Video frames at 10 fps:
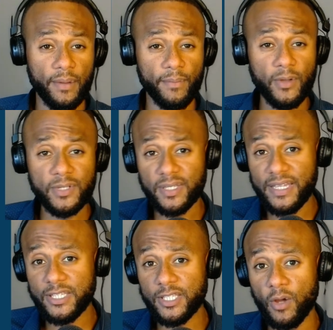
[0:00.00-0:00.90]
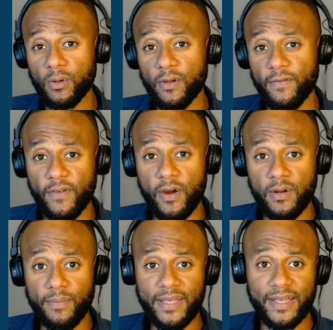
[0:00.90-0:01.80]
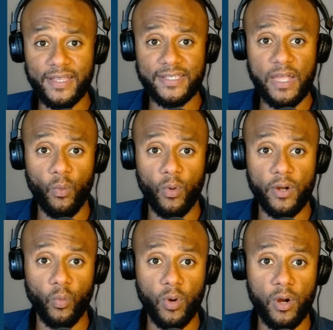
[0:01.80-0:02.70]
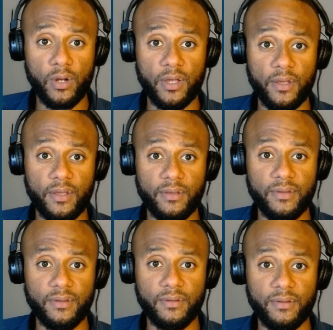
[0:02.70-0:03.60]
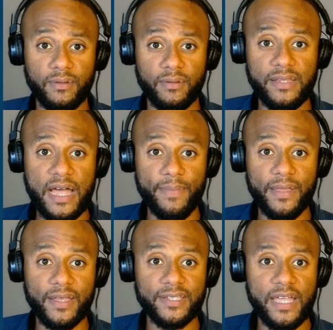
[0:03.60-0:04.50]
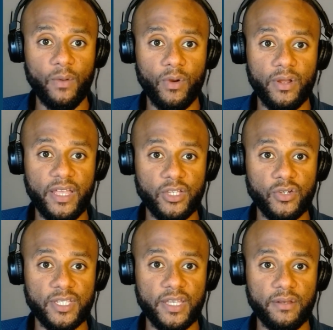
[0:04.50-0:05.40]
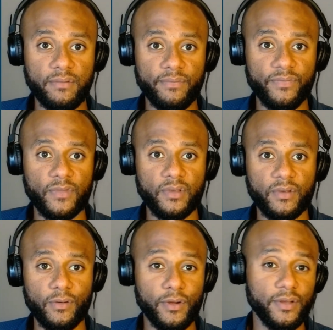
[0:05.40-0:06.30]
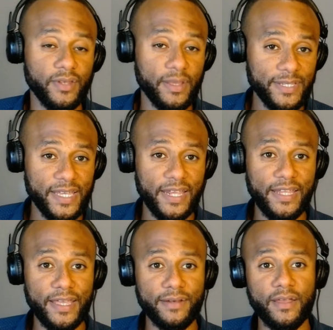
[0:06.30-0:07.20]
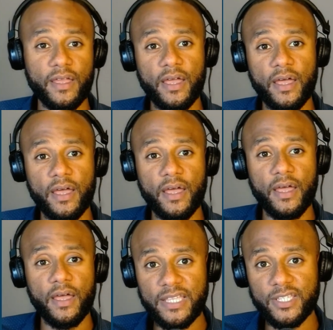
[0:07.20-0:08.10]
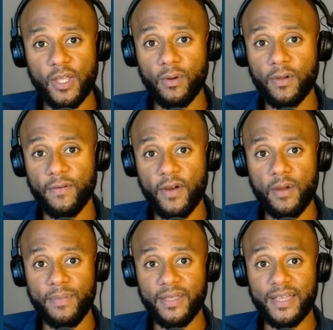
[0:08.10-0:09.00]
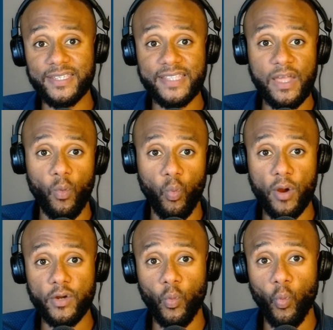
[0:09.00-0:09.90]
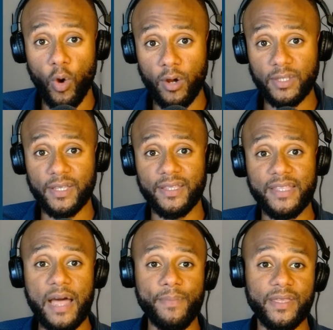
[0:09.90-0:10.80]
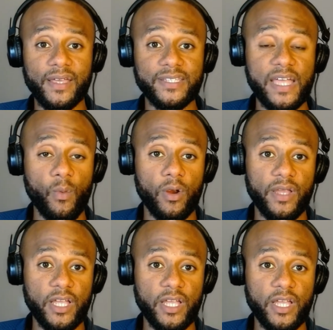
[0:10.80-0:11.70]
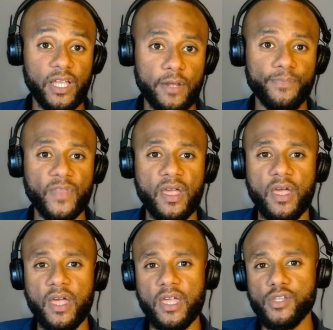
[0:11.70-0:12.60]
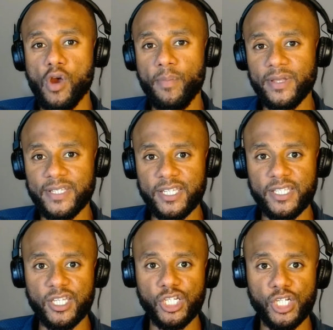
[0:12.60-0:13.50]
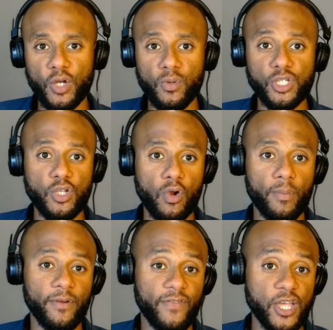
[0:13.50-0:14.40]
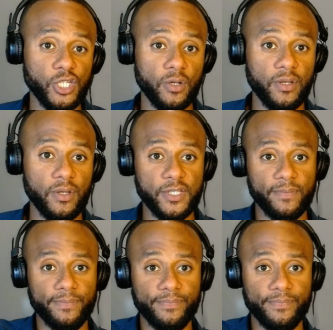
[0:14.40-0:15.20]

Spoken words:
Most leads don't convert because they weren't worked, not because they weren't interested. Or let me say that again. Most leads don't convert because they weren't worked, not because they weren't interested. Your persistence shows your professionalism.